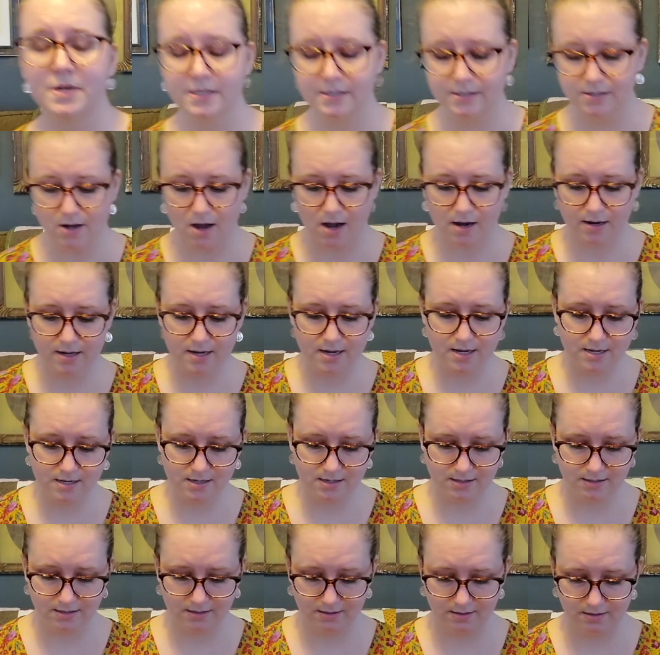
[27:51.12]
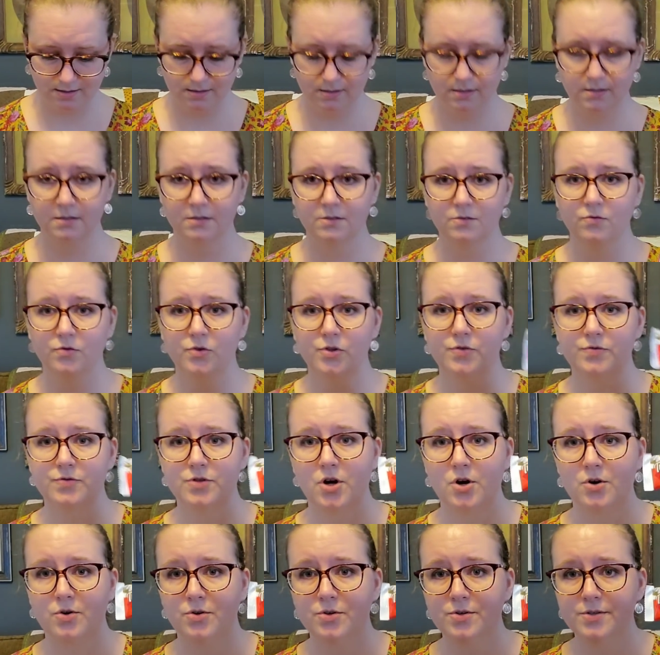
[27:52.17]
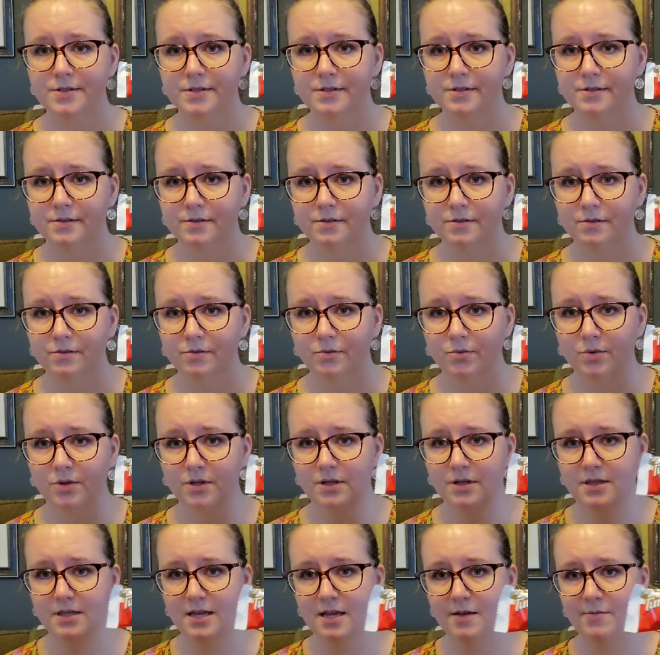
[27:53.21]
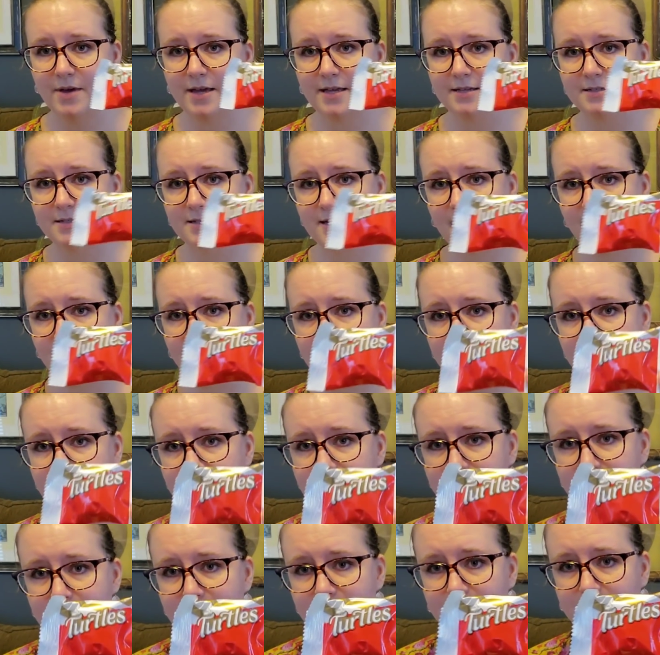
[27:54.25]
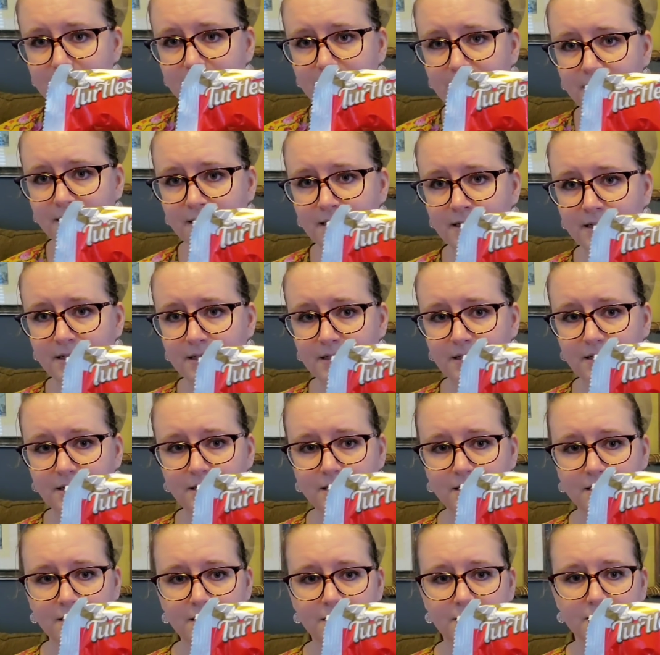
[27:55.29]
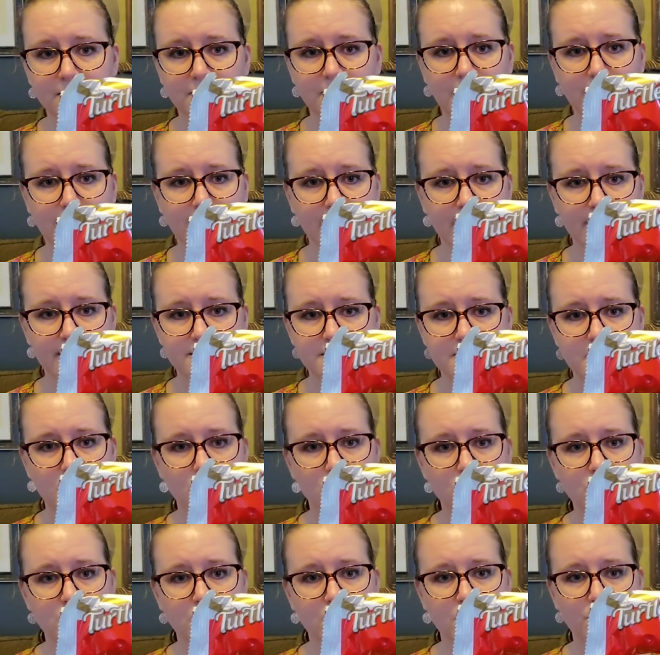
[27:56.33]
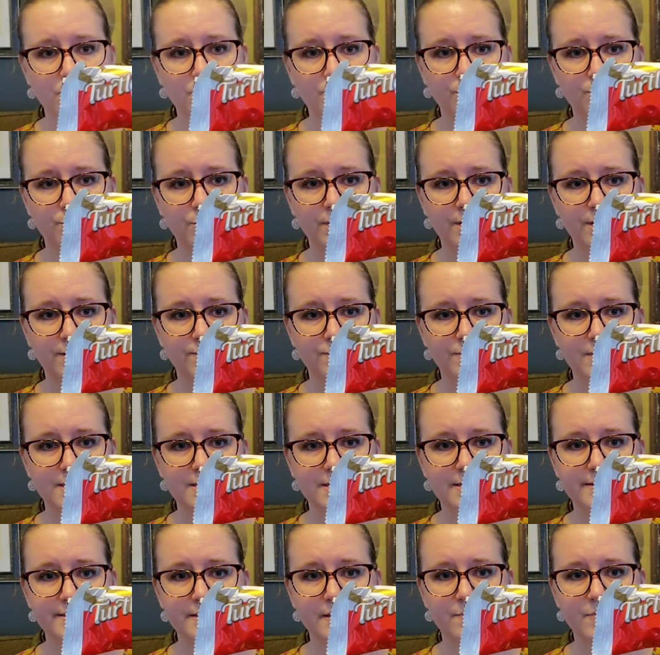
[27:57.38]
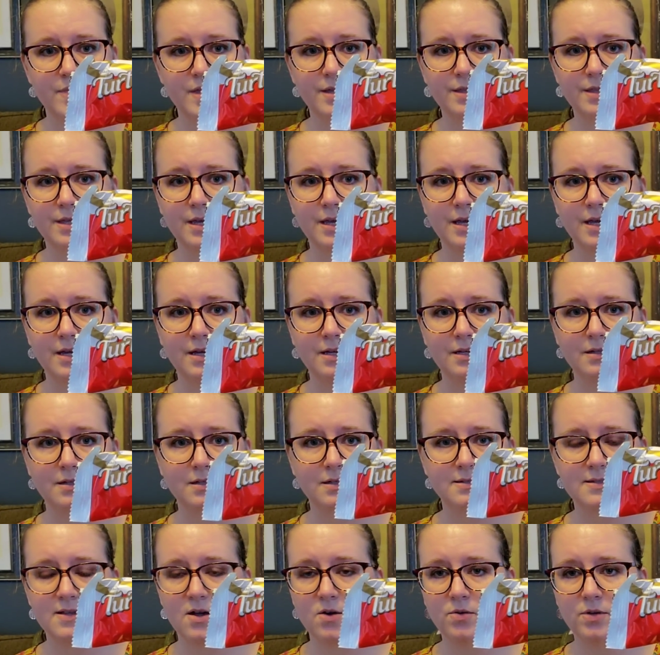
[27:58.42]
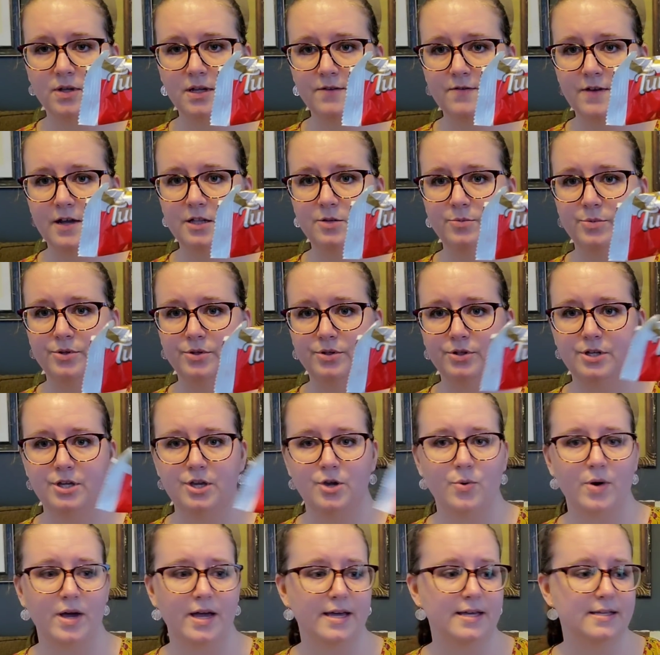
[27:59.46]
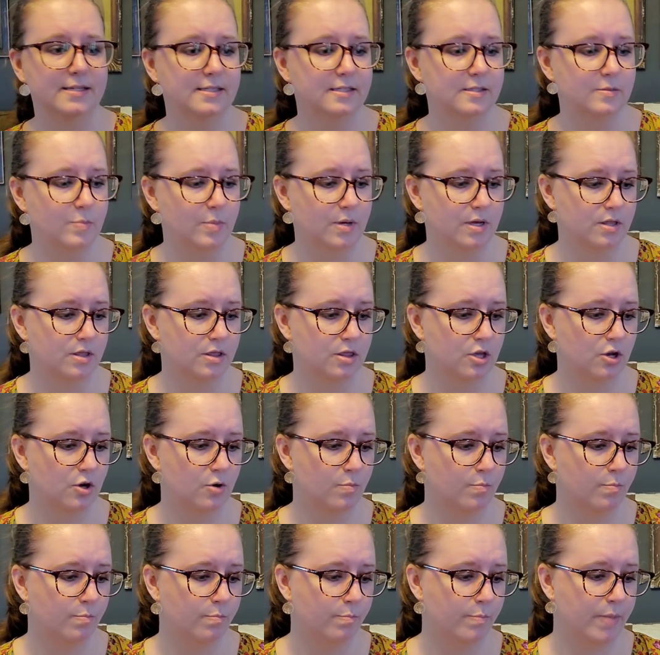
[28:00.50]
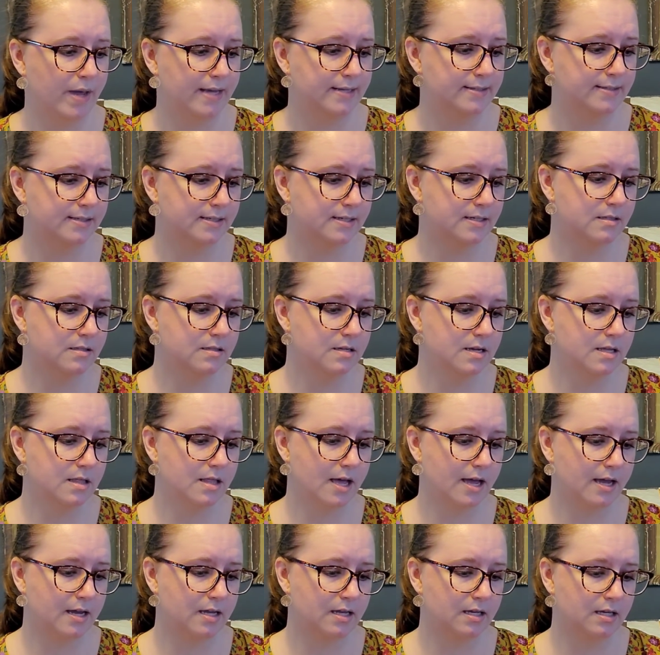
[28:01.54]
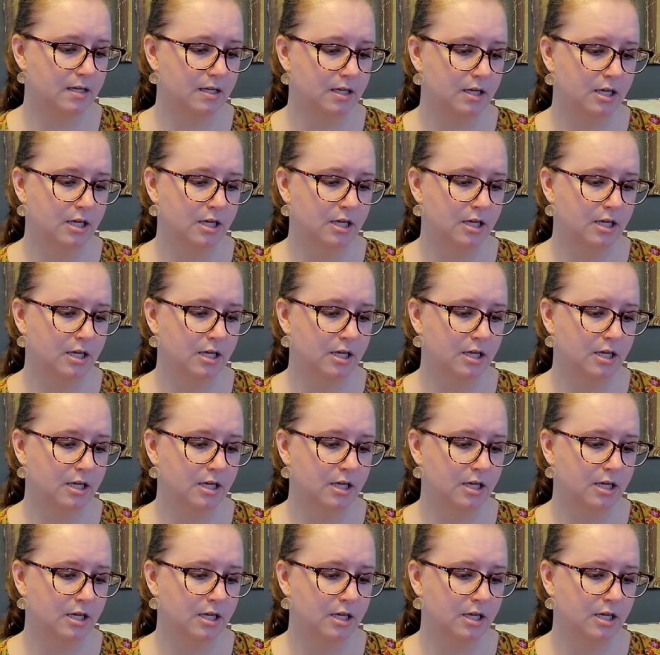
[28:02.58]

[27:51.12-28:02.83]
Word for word: my stocking full of turtles, one of the best candies. I don't know if this is something that is only available in the US, but they're basically like